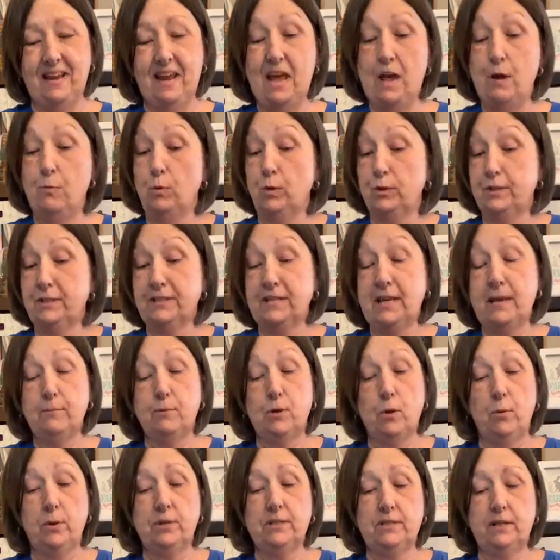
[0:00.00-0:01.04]
and we'll just keep
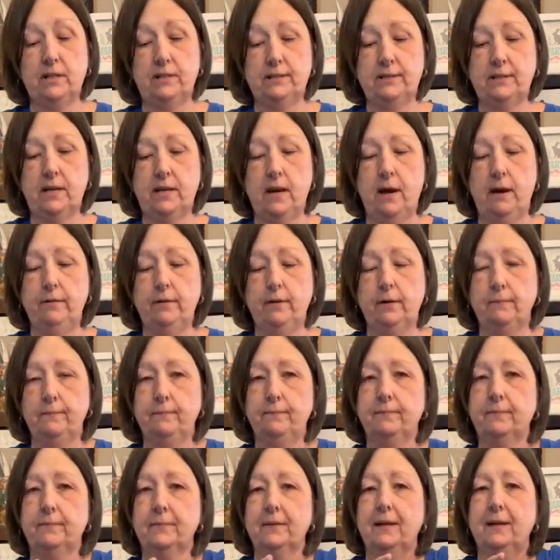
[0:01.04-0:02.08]
going until it's covered.
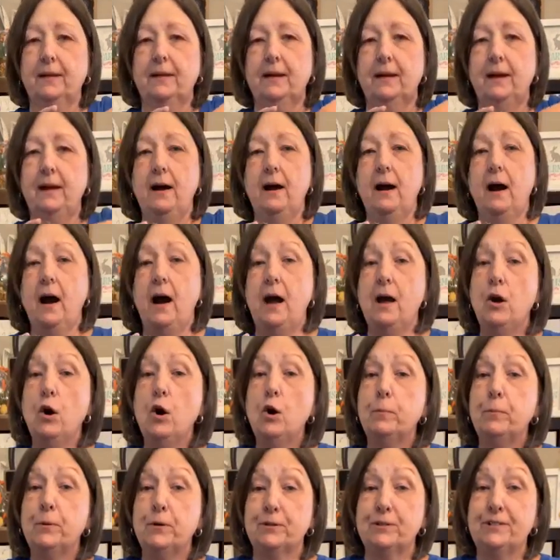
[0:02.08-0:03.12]
I
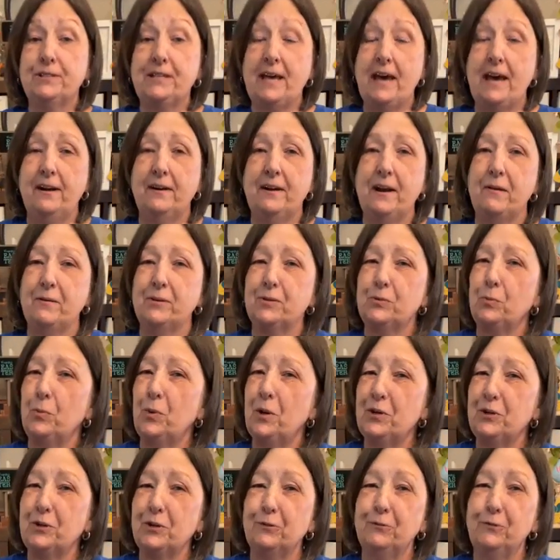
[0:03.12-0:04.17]
hope your Saturday was
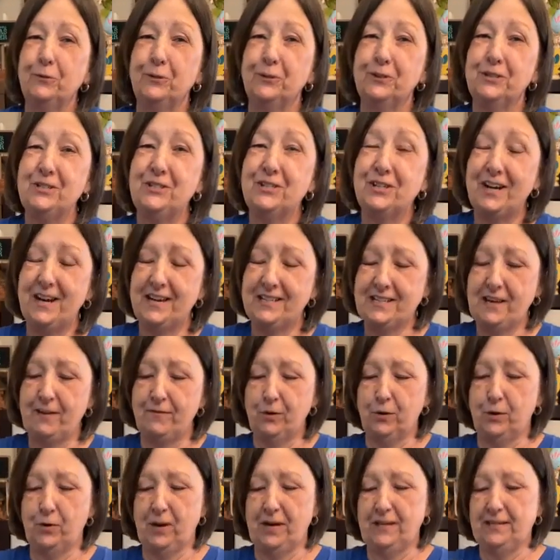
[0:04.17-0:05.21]
wonderful. Did you guys have
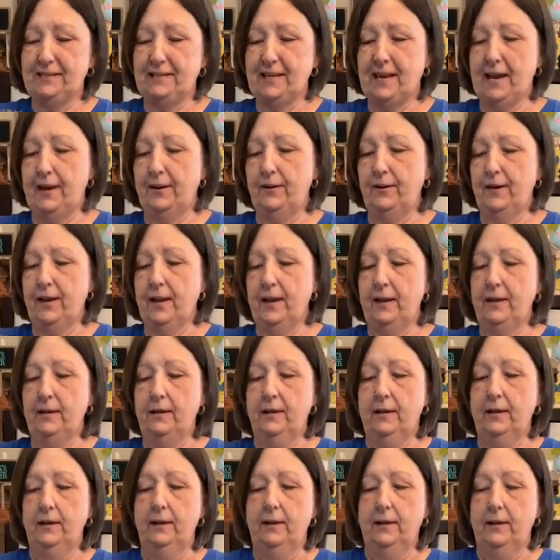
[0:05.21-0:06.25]
a great
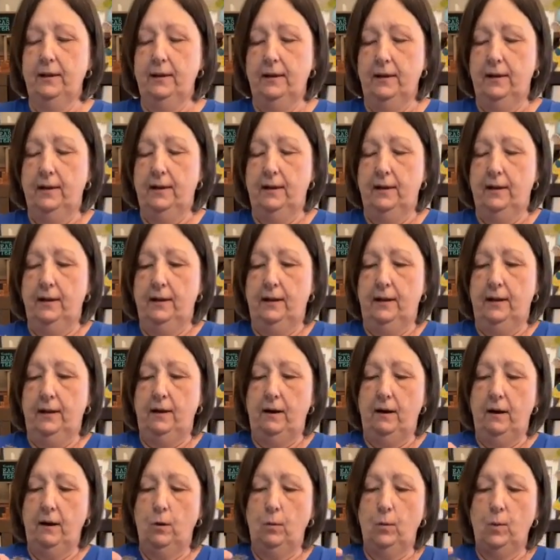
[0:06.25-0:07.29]
Saturday?
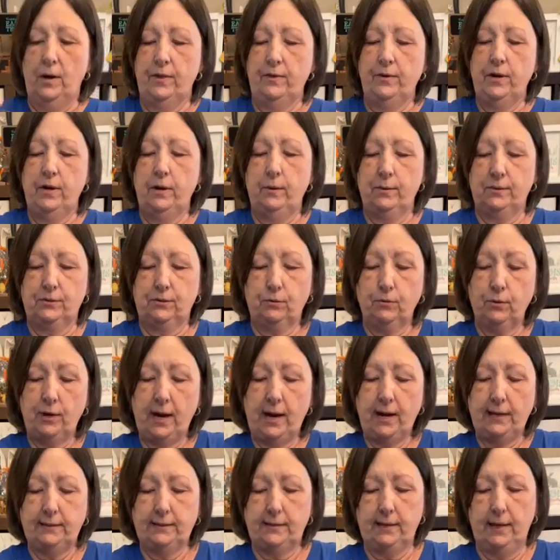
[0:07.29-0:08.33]
Our weather here was
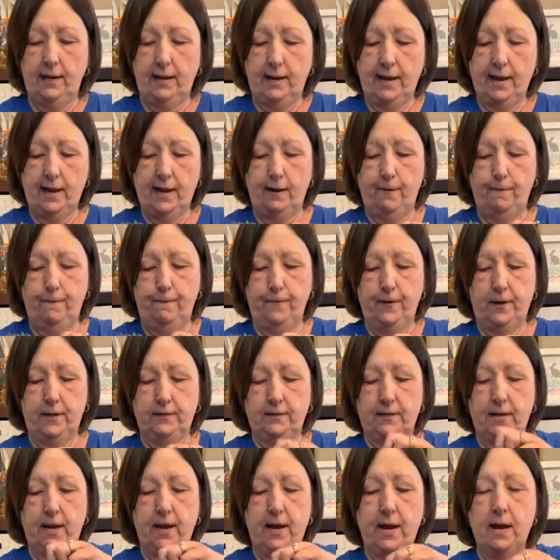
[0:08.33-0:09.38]
great. I had a
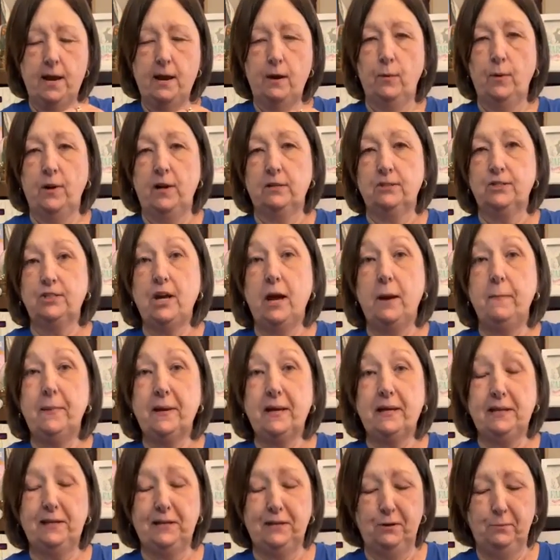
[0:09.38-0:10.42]
fun day. I went out
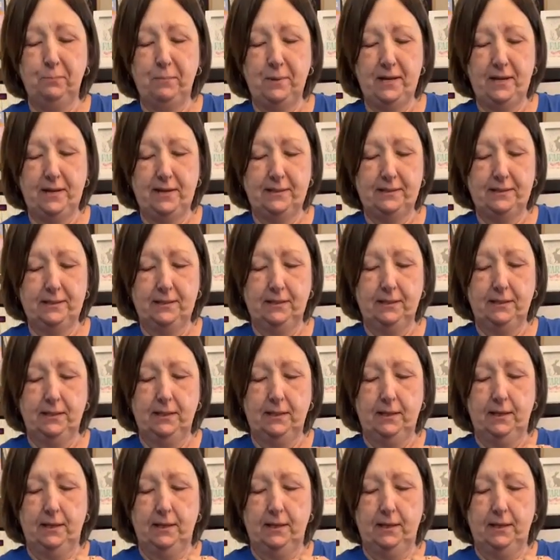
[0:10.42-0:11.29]
shopping a little bit.